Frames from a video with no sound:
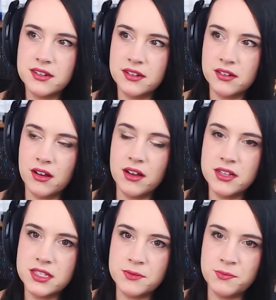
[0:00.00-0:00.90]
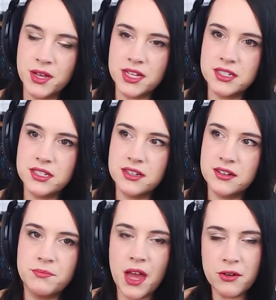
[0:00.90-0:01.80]
gods, but
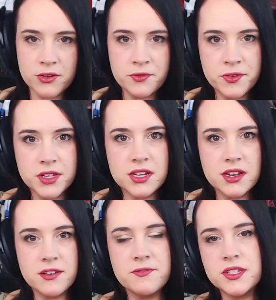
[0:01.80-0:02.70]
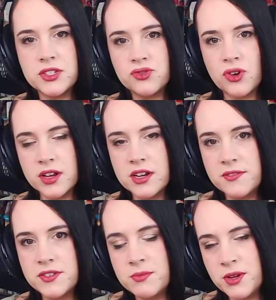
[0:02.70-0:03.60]
powerful enough and strong enough
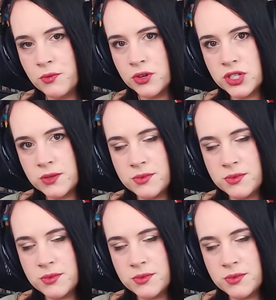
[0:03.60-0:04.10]
to be worshipped